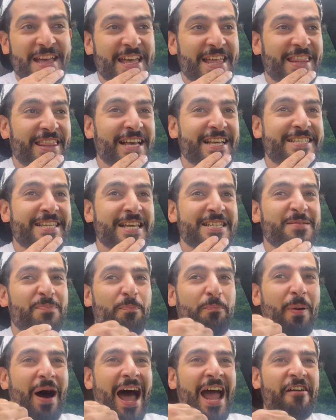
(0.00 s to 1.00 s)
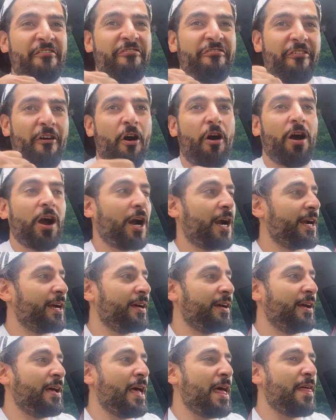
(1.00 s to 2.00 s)
This is by far
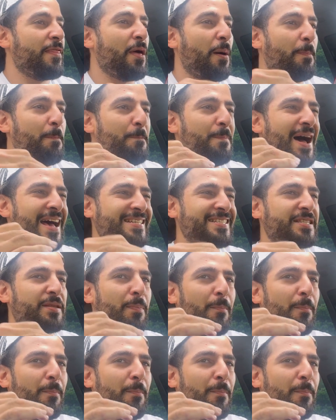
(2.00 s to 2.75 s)
the best